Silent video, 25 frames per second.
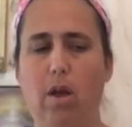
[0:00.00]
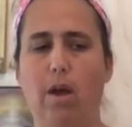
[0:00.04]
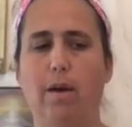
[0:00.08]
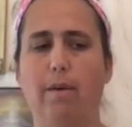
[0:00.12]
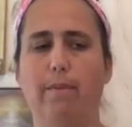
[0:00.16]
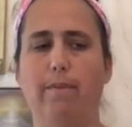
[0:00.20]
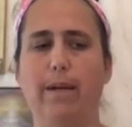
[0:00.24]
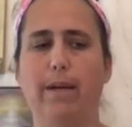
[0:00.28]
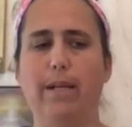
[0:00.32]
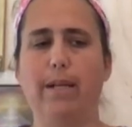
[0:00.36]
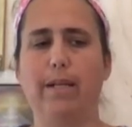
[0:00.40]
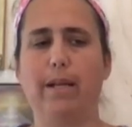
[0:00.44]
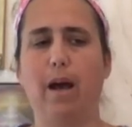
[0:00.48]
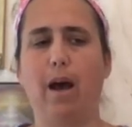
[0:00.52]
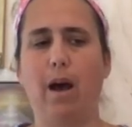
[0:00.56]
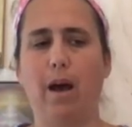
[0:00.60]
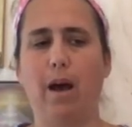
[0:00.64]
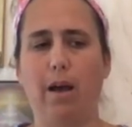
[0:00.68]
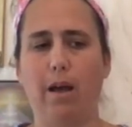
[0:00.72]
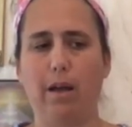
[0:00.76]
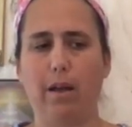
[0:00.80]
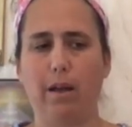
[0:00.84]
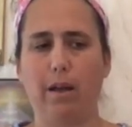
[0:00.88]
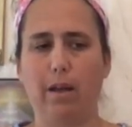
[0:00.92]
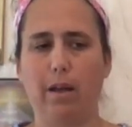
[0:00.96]
by
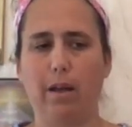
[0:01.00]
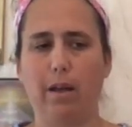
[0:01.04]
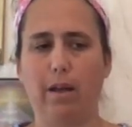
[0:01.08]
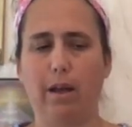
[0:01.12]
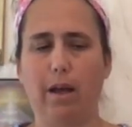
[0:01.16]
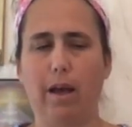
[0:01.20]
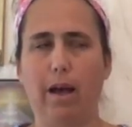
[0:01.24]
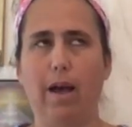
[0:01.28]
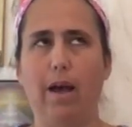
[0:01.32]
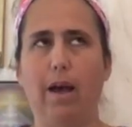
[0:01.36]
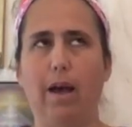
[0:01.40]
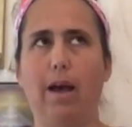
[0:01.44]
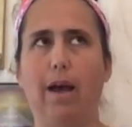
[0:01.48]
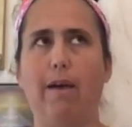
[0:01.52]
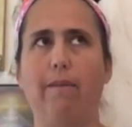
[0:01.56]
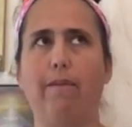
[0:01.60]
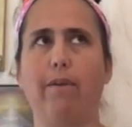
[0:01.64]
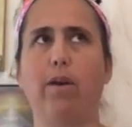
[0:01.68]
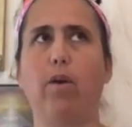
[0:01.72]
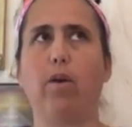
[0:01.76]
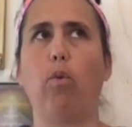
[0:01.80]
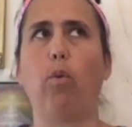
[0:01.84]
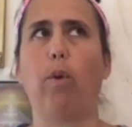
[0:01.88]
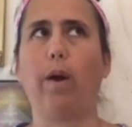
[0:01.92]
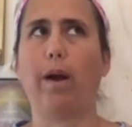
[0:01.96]
not
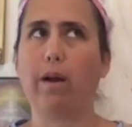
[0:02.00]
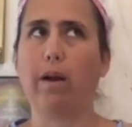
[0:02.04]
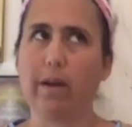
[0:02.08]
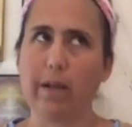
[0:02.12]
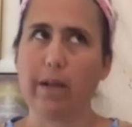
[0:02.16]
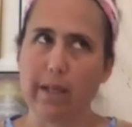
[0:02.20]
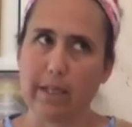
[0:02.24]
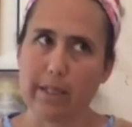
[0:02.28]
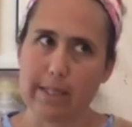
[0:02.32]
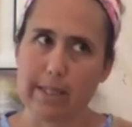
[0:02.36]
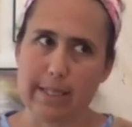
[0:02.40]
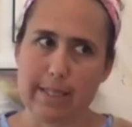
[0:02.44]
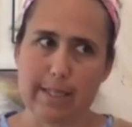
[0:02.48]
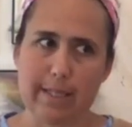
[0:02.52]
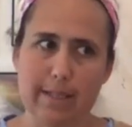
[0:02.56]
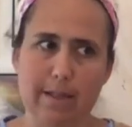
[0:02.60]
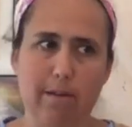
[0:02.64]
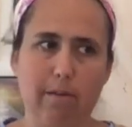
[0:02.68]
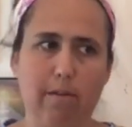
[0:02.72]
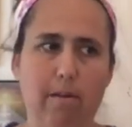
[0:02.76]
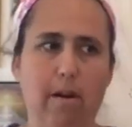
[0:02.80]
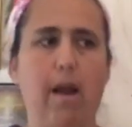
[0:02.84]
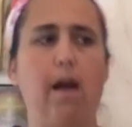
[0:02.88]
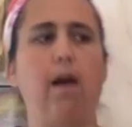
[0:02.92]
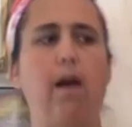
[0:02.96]
having awareness
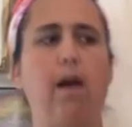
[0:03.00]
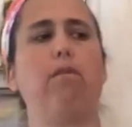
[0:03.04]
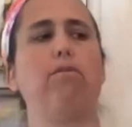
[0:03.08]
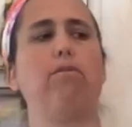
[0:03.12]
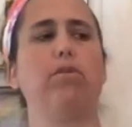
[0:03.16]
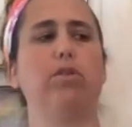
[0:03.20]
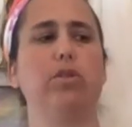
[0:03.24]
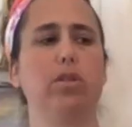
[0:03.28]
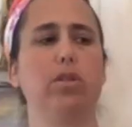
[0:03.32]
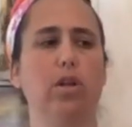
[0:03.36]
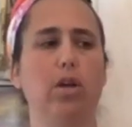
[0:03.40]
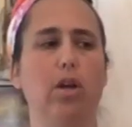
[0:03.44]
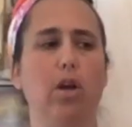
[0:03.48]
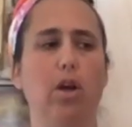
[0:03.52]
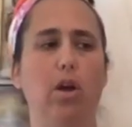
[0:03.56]
around